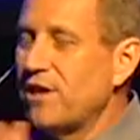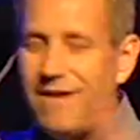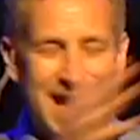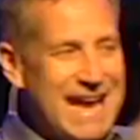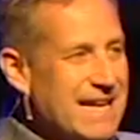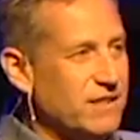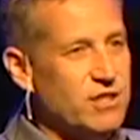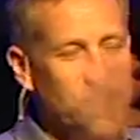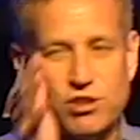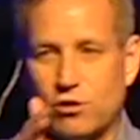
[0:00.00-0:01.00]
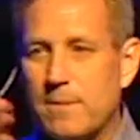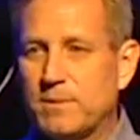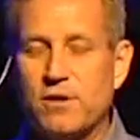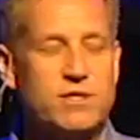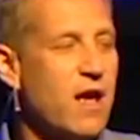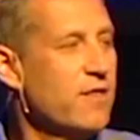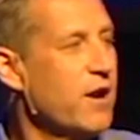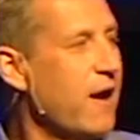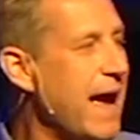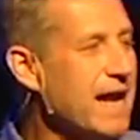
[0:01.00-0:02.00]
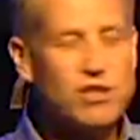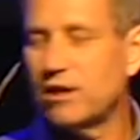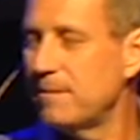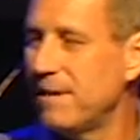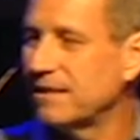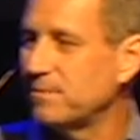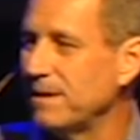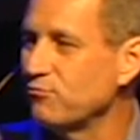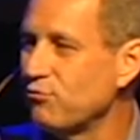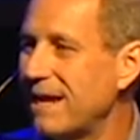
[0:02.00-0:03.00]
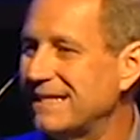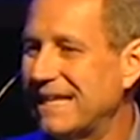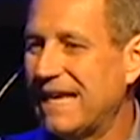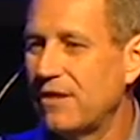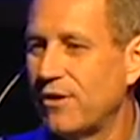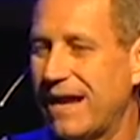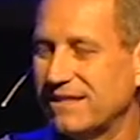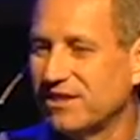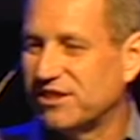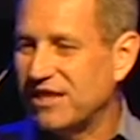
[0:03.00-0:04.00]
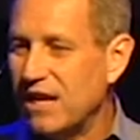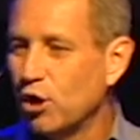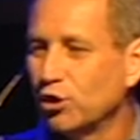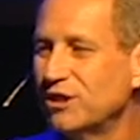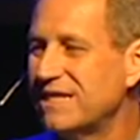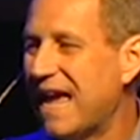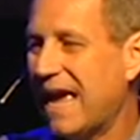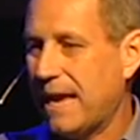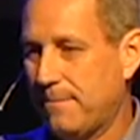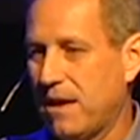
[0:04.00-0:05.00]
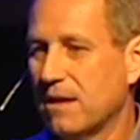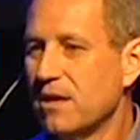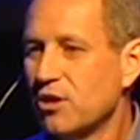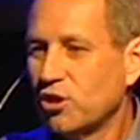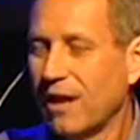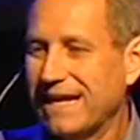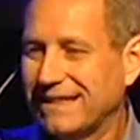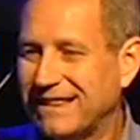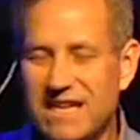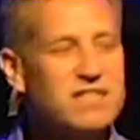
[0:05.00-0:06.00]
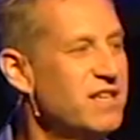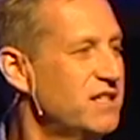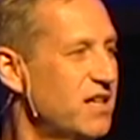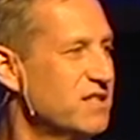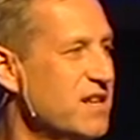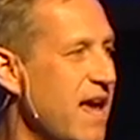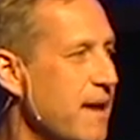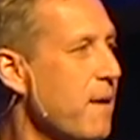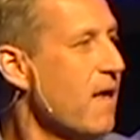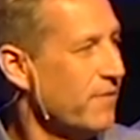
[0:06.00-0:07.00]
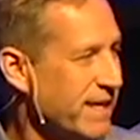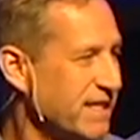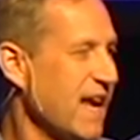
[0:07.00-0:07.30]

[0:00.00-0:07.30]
There are 8 descriptors that are actually meant to be read together as a single name. So like, this is his name, these